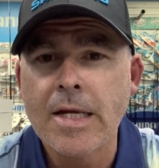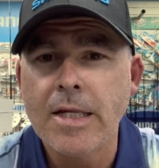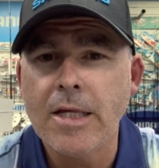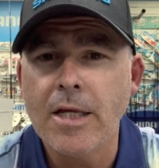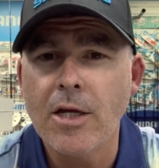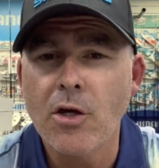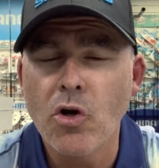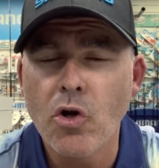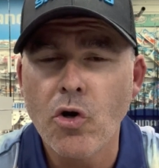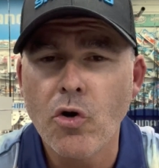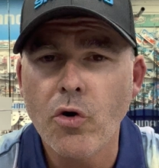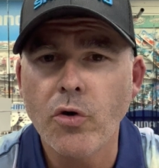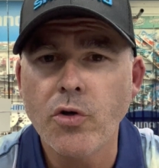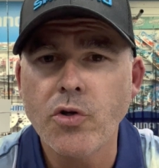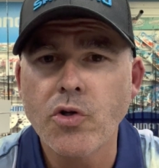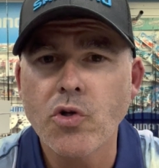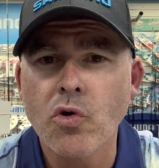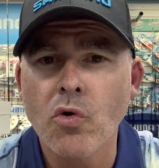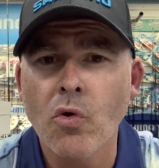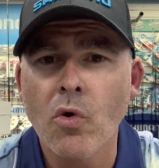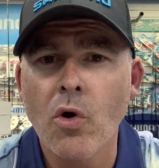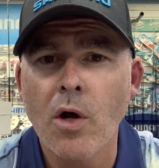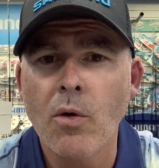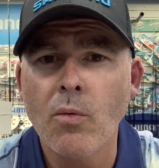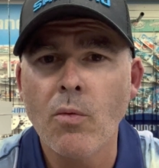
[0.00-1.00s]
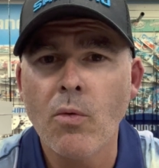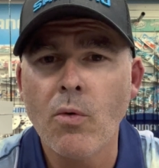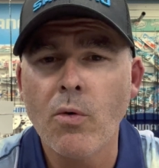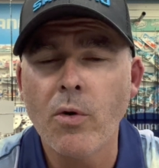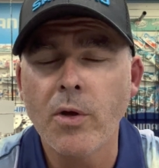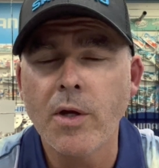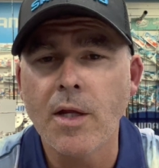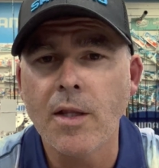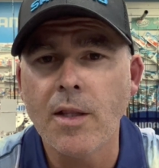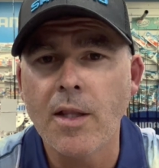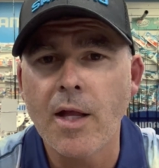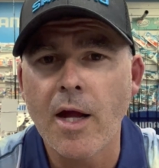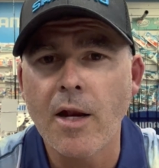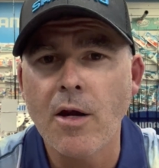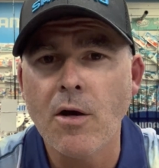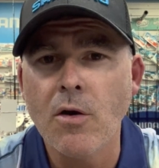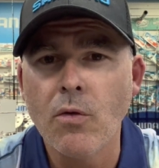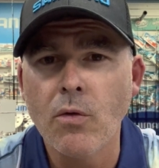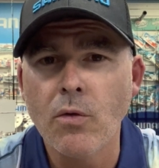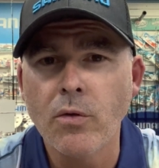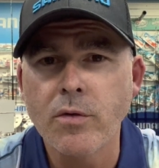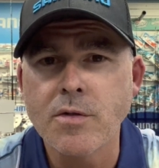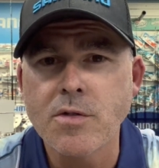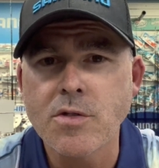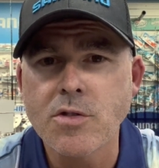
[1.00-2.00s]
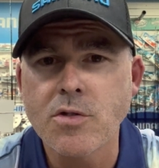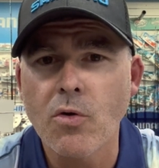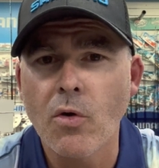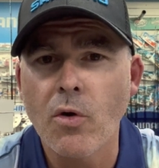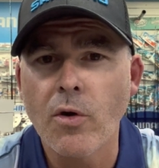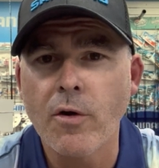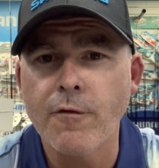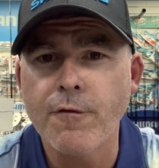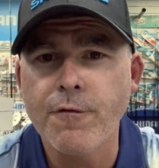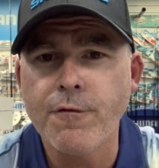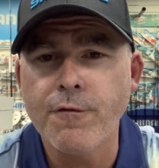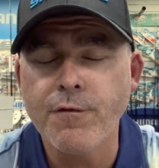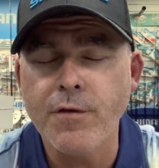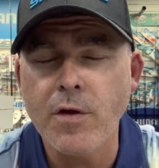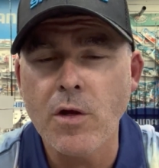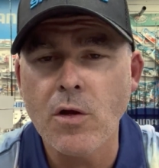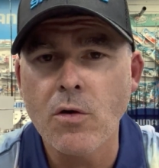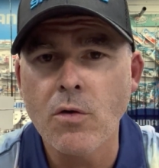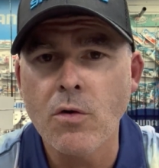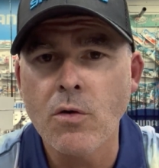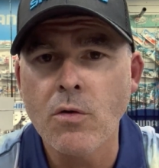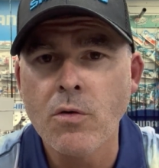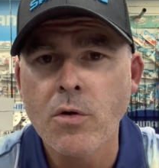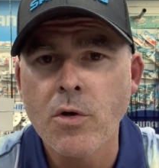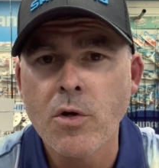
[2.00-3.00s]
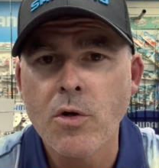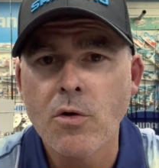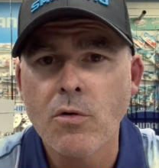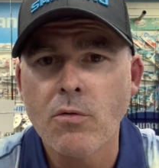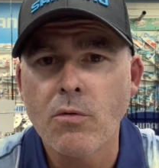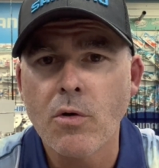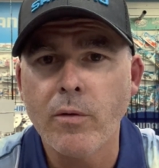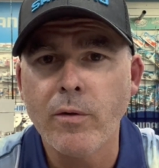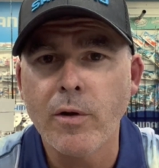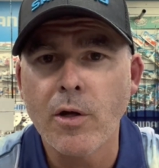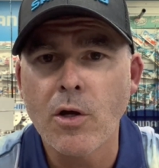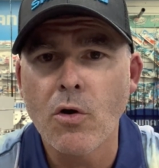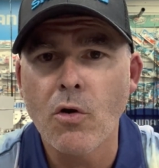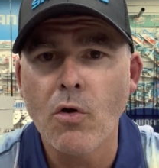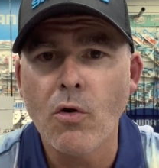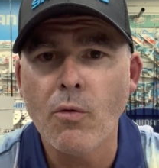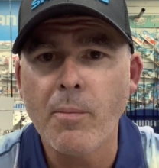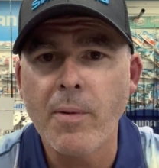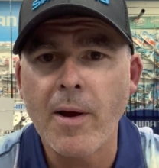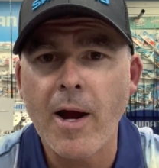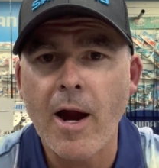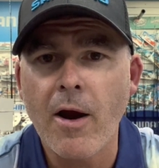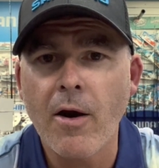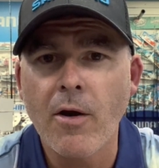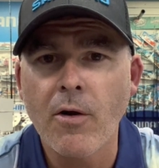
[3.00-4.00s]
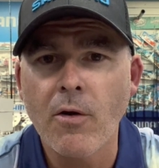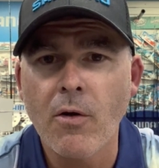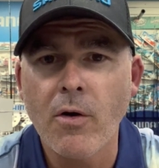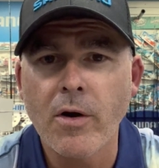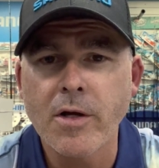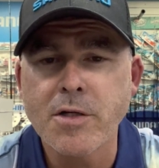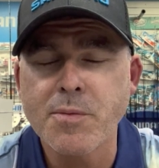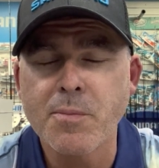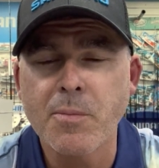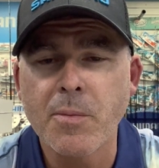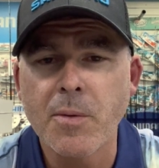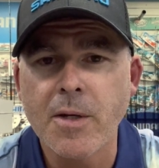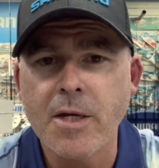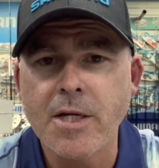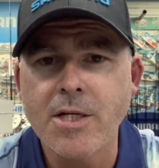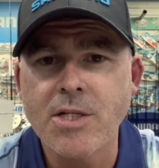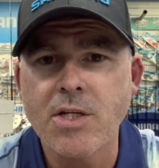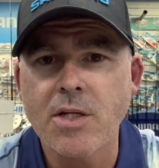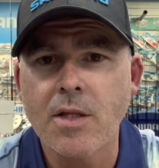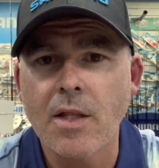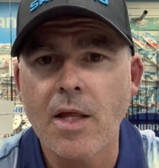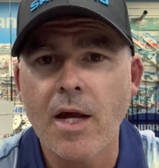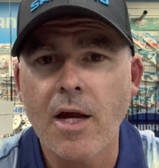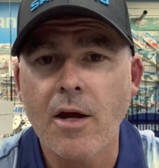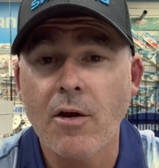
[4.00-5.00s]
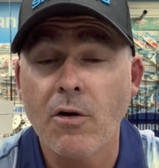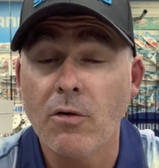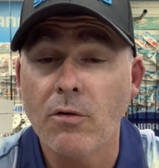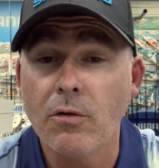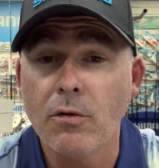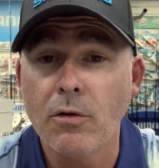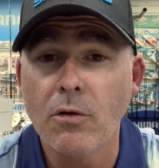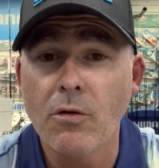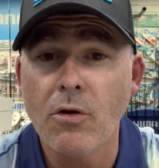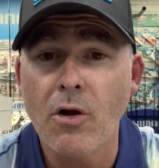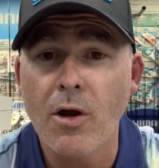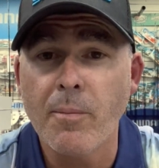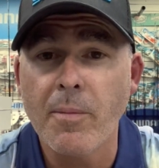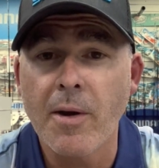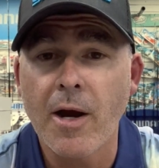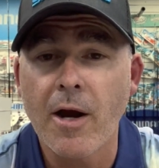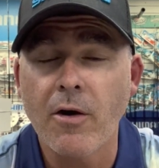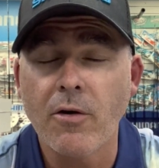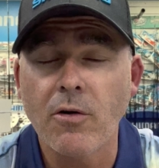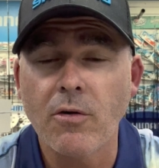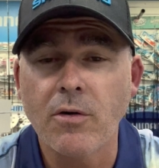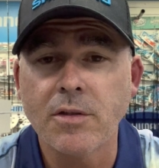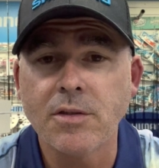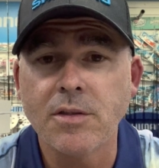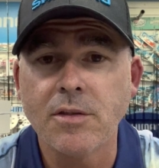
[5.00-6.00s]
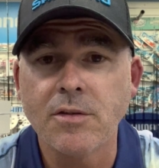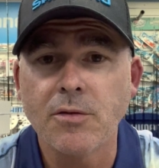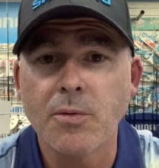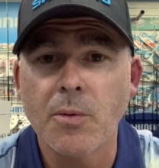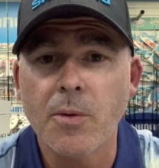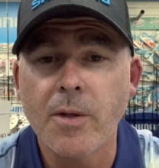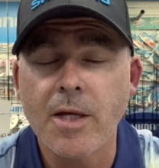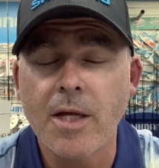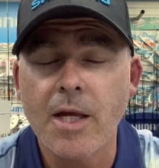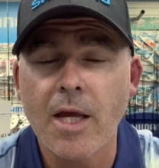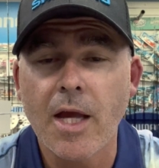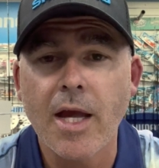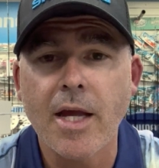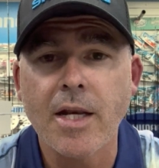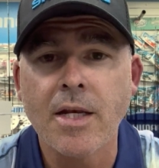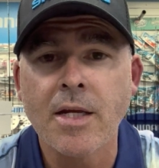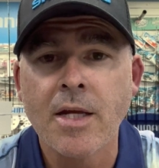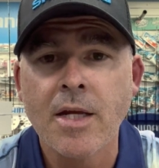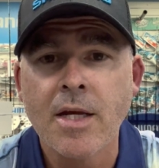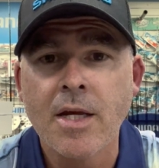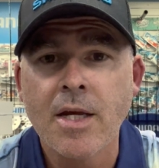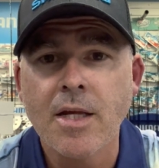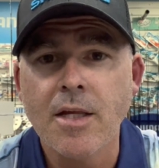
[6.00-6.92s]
You could try walking that northern side of Fingal, what we call Paradise Beach there, and it'll look like Paradise this weekend.